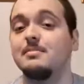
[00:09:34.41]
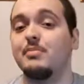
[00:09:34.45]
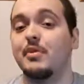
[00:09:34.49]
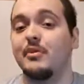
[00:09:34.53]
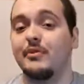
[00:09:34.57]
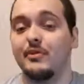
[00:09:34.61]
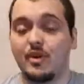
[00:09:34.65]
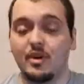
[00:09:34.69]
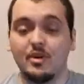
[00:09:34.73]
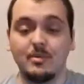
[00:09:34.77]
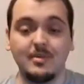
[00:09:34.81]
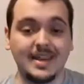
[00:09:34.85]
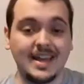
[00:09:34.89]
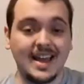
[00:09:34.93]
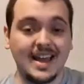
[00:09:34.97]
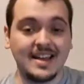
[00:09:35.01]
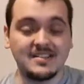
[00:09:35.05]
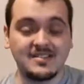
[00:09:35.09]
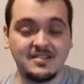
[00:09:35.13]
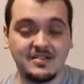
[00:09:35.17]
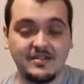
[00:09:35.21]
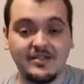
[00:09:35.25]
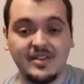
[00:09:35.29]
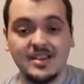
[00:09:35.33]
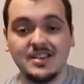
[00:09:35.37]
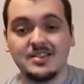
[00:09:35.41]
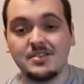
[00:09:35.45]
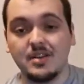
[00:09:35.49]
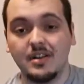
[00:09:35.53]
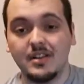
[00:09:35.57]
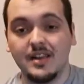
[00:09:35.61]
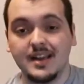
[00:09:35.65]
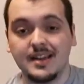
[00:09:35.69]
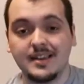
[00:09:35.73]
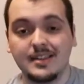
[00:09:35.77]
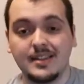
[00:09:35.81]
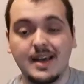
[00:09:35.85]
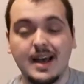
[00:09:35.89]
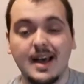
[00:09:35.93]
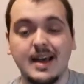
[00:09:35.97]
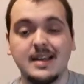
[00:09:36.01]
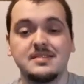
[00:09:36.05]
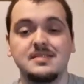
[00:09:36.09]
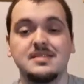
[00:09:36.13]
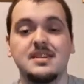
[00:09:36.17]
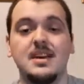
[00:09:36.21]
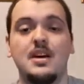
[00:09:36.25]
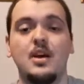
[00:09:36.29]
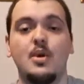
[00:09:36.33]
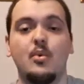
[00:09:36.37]
preferably SUVs are like
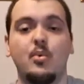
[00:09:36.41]
that,